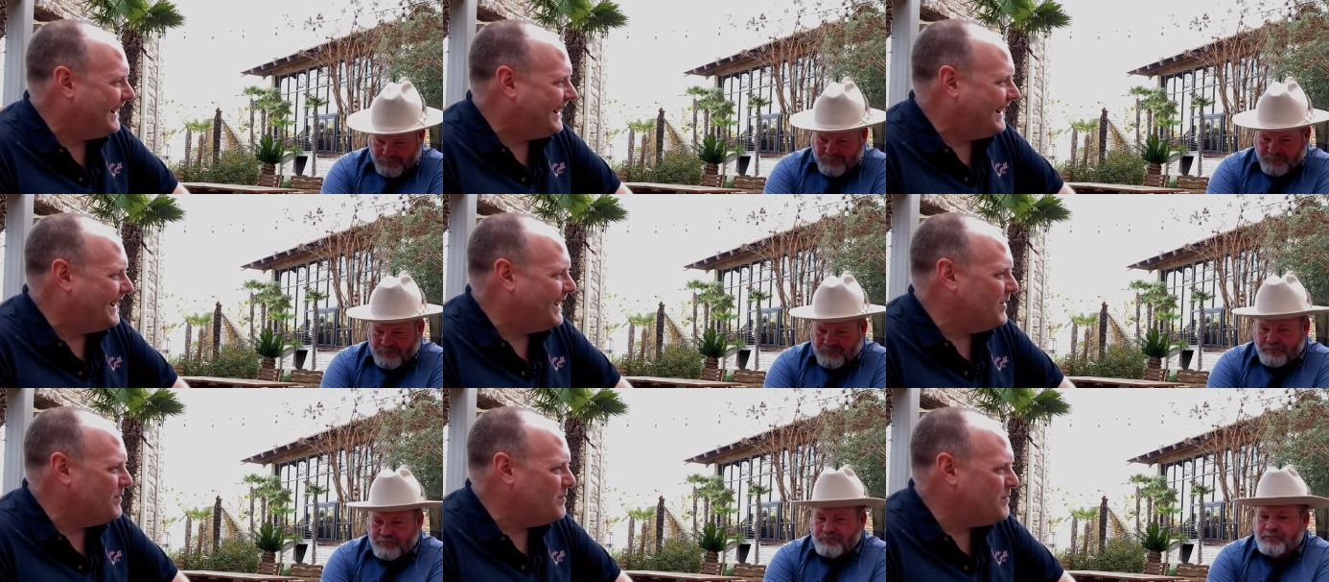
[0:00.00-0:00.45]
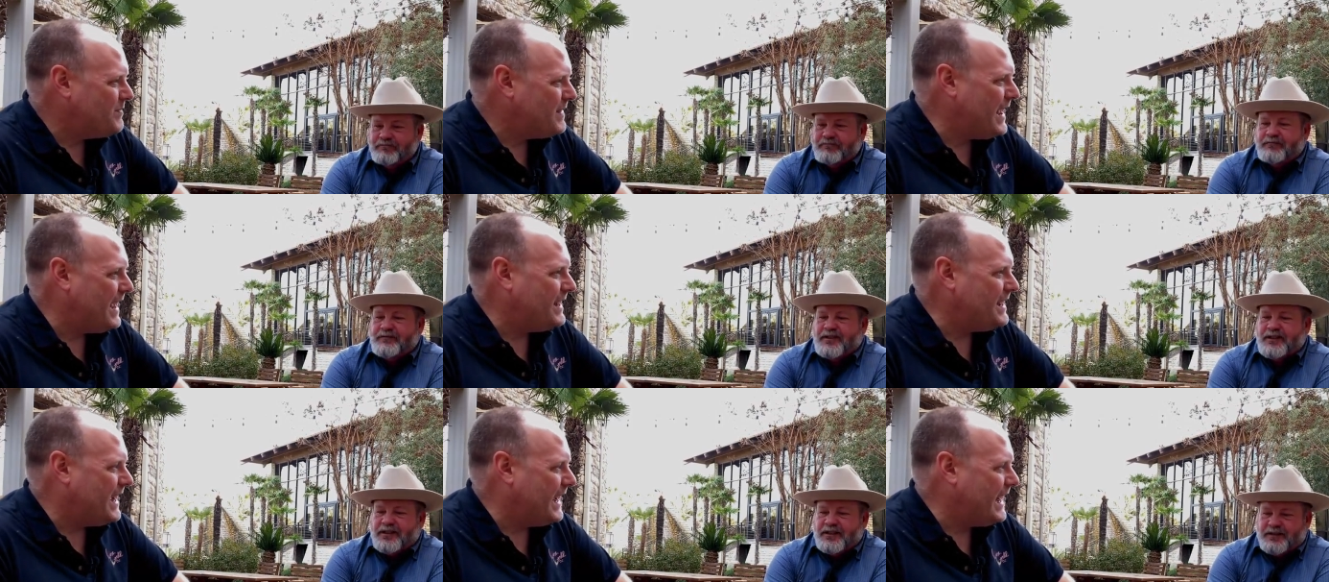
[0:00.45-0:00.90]
Speaker 1: Um,
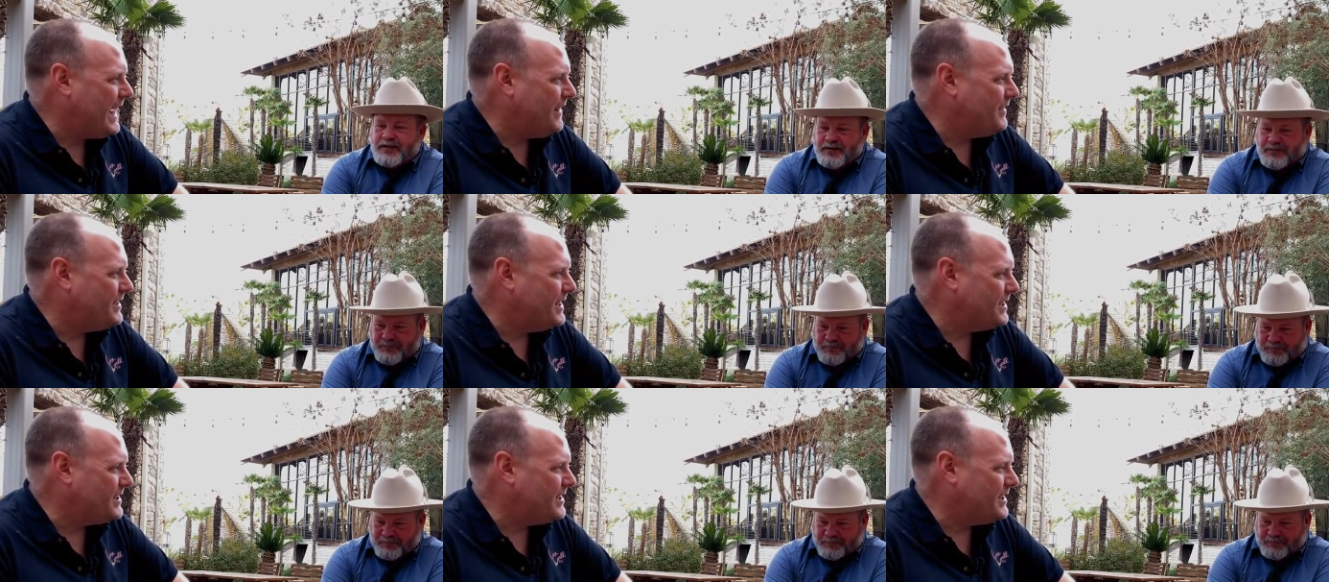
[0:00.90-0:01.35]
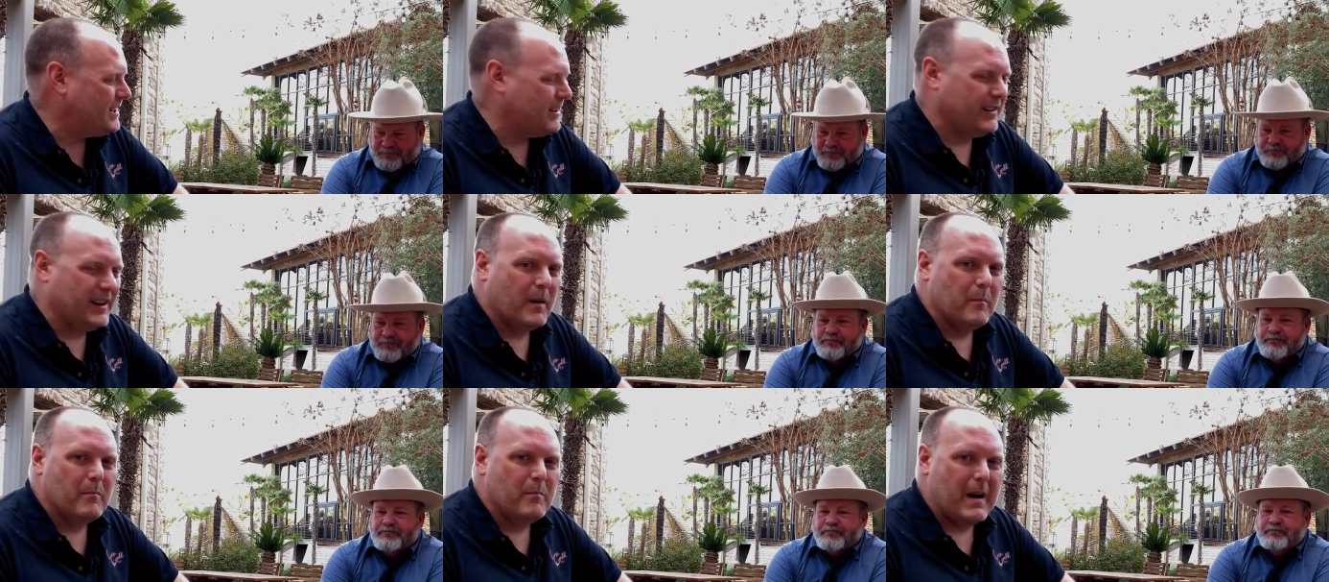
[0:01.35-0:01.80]
and not have
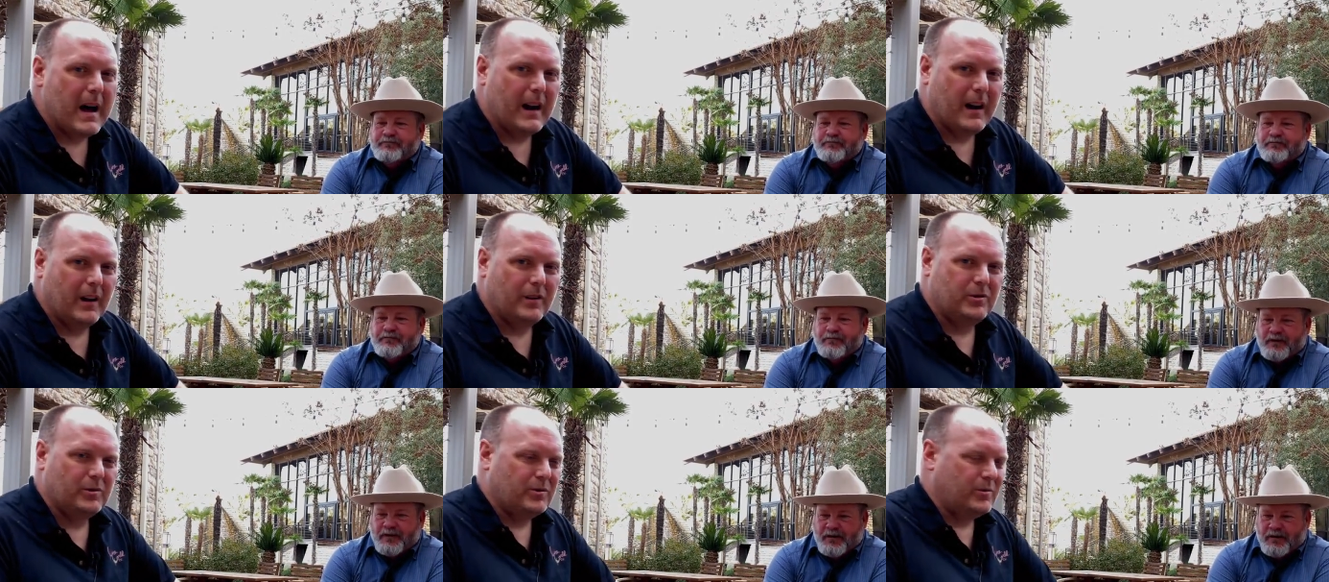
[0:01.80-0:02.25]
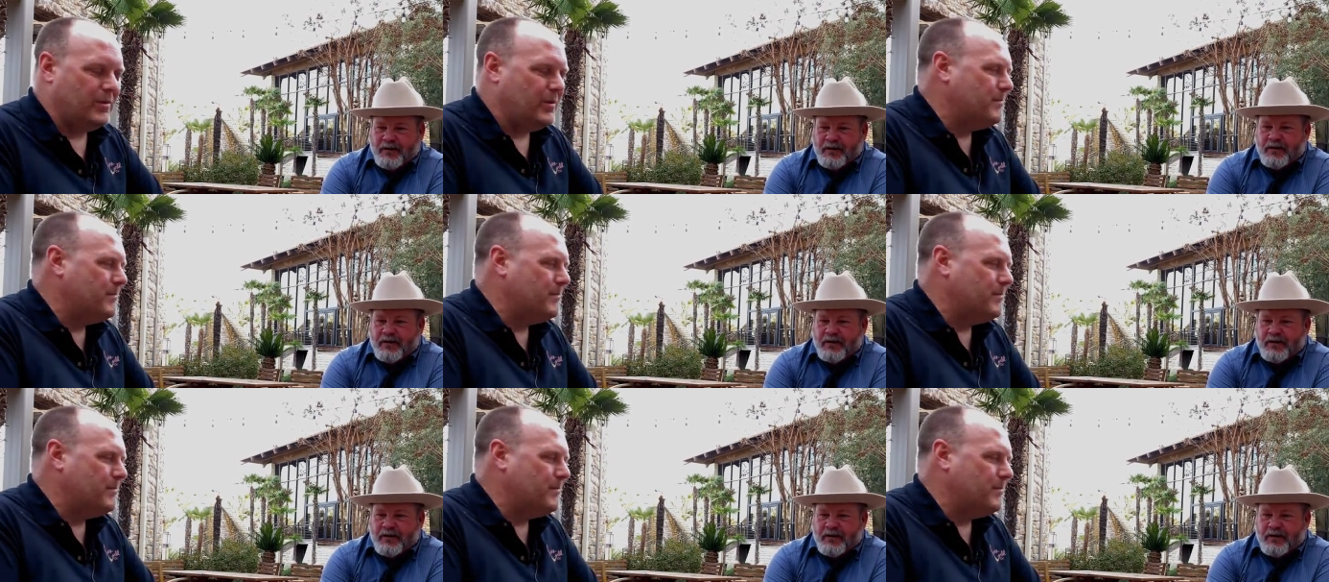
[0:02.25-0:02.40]
necessarily a, mon- a true